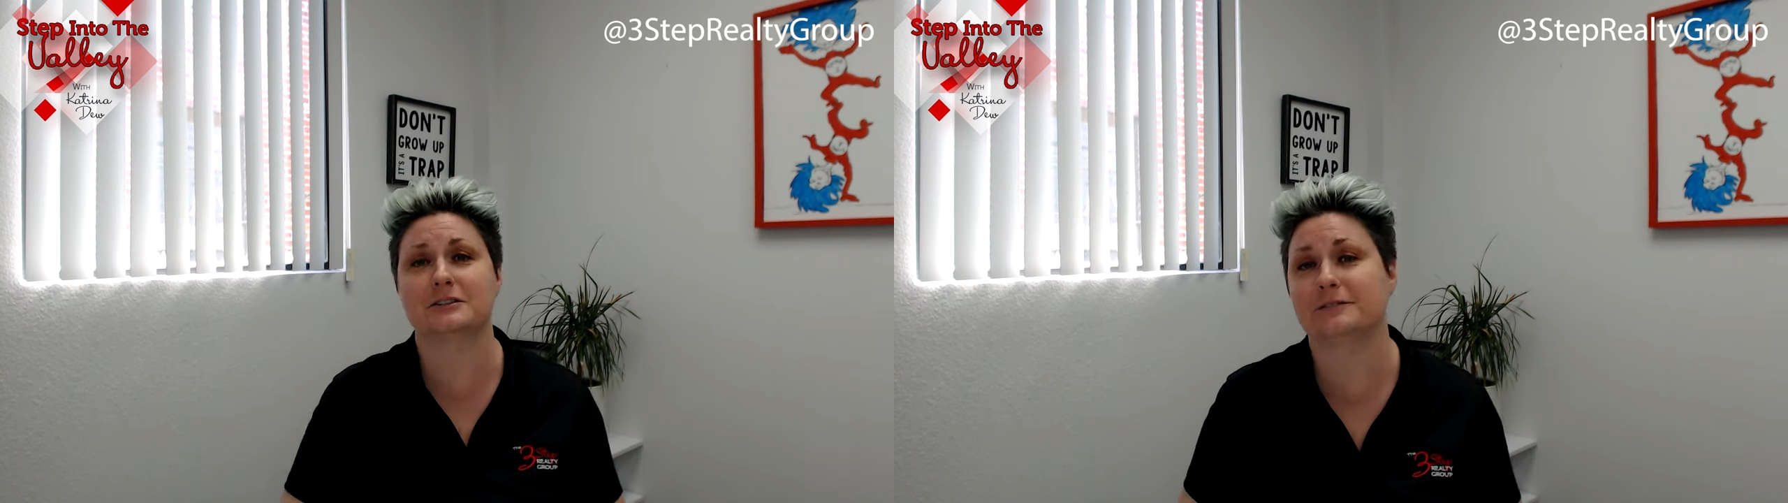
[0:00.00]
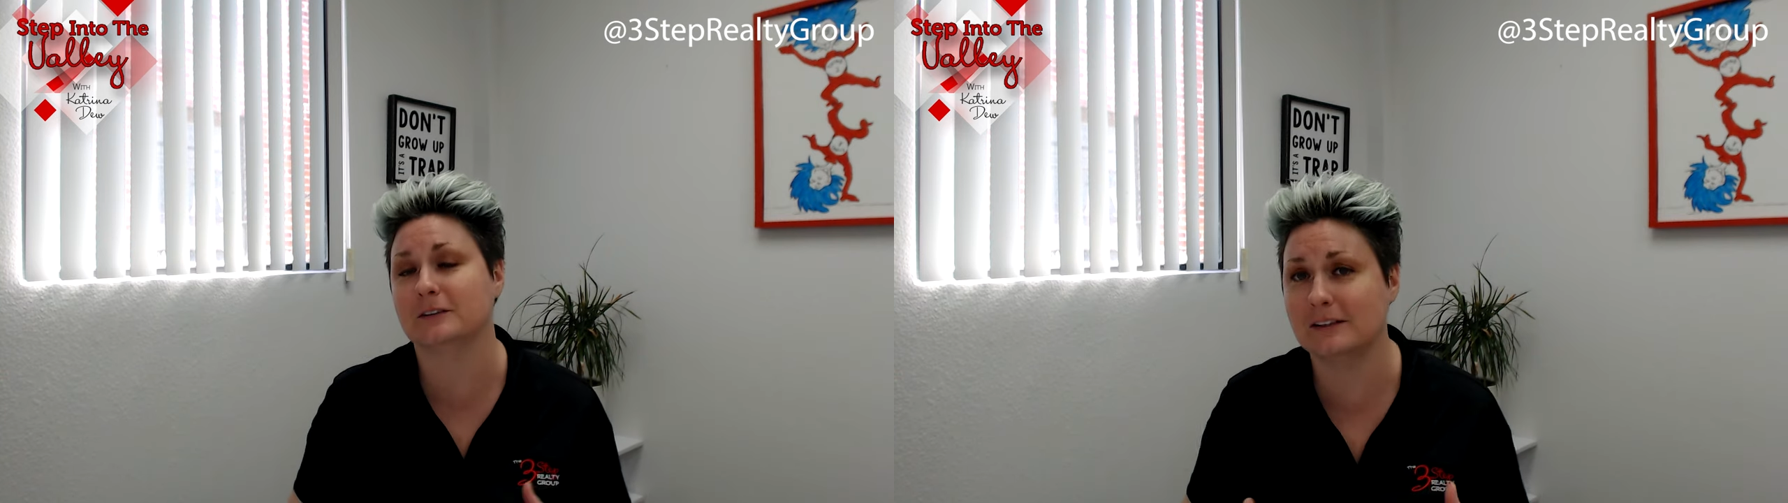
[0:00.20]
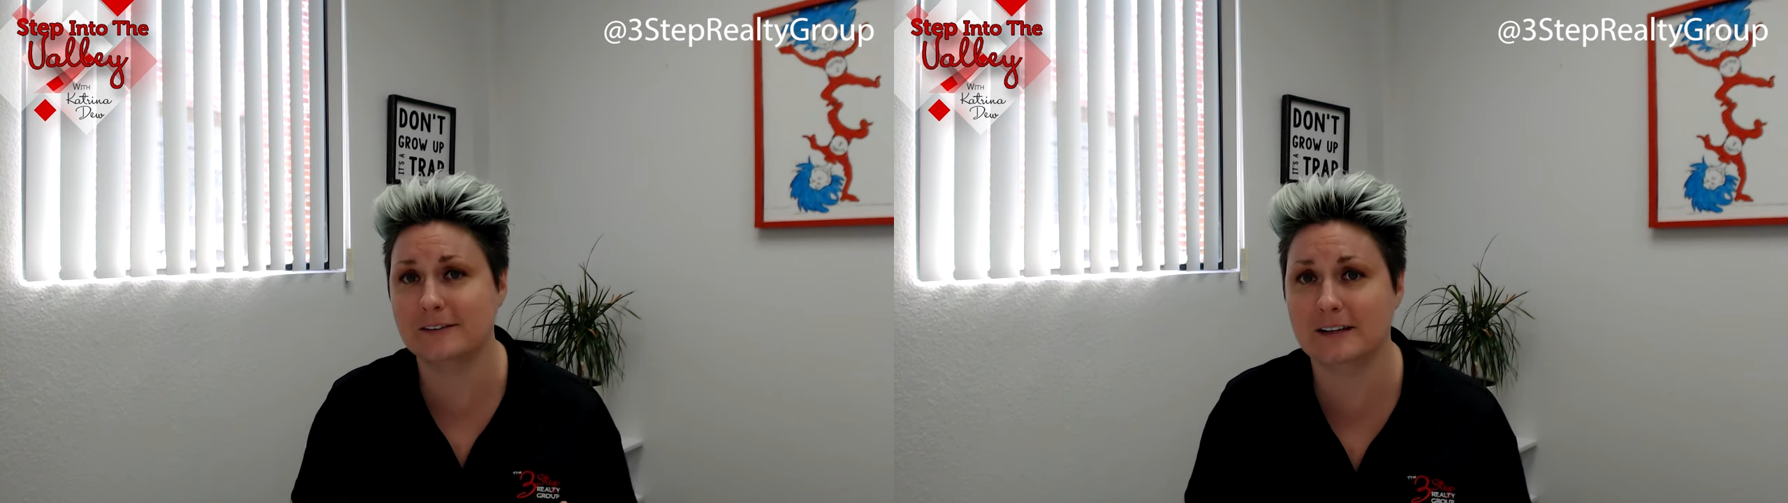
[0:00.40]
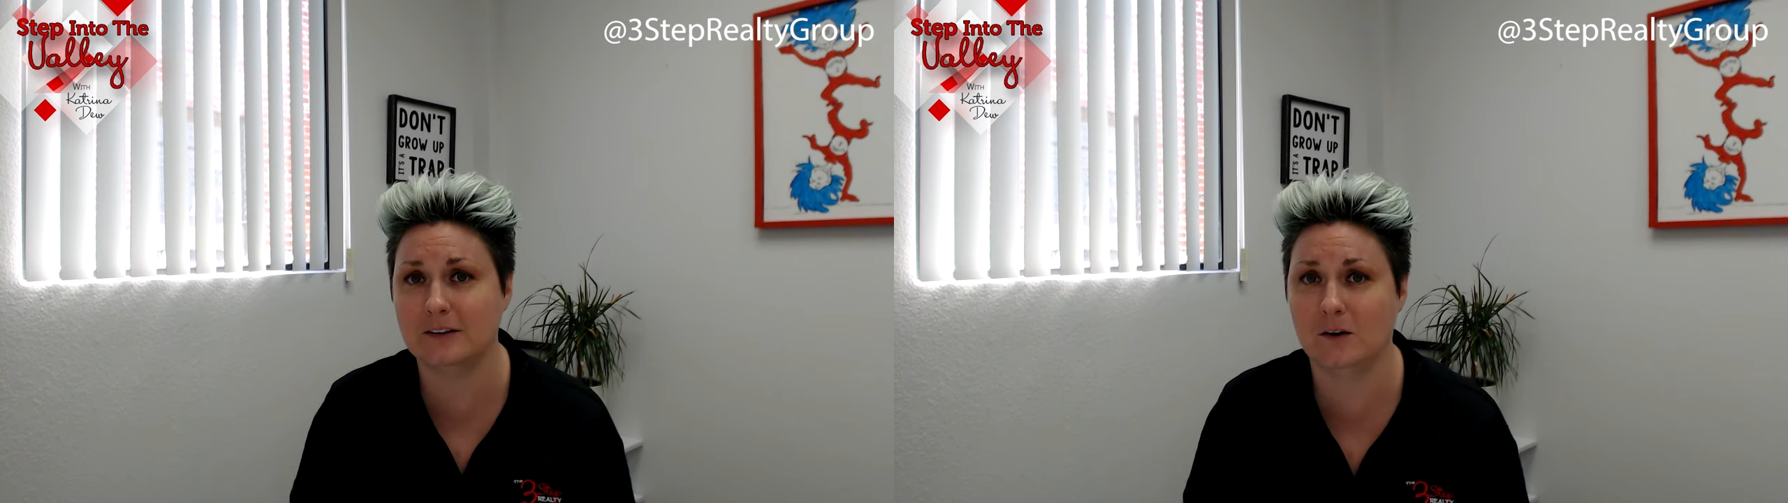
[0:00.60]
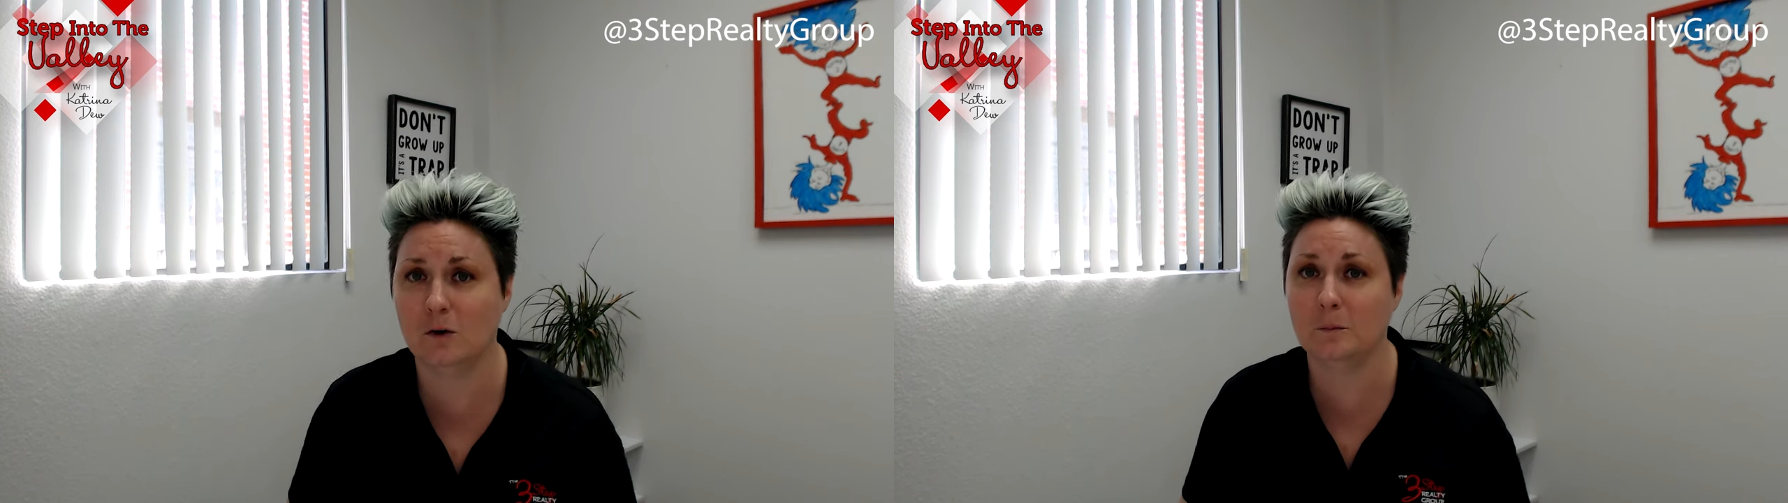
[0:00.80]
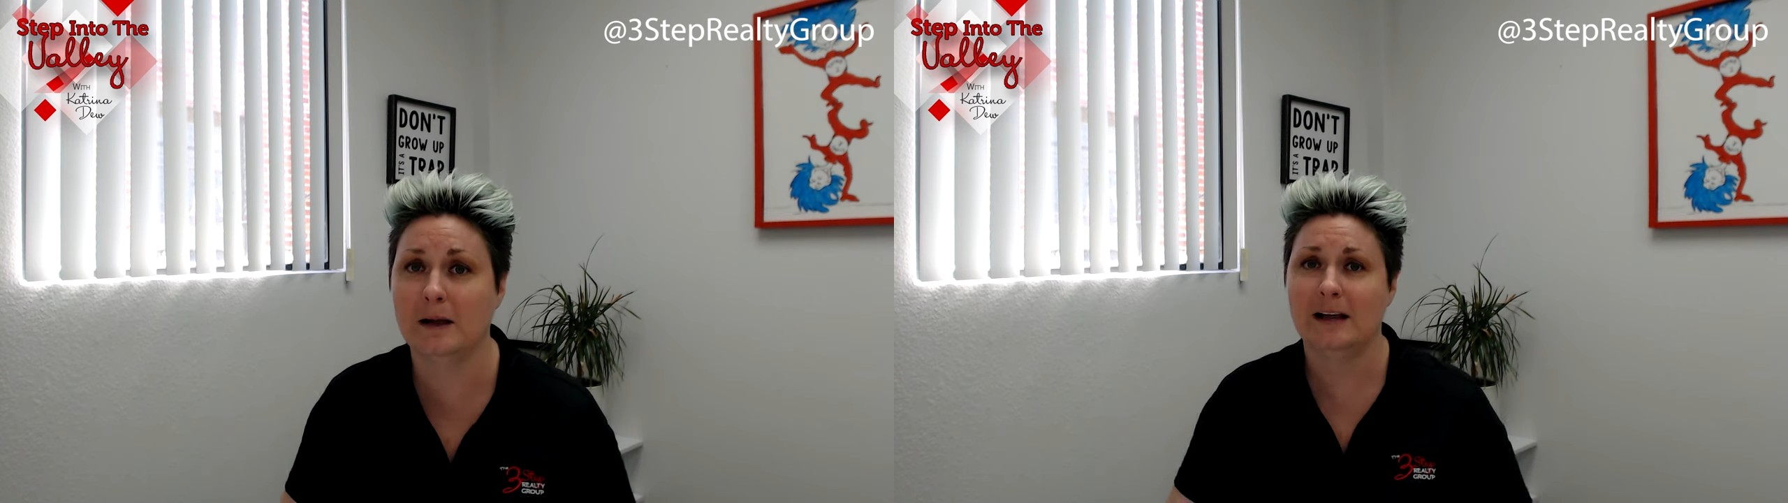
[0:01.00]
if you're living in the home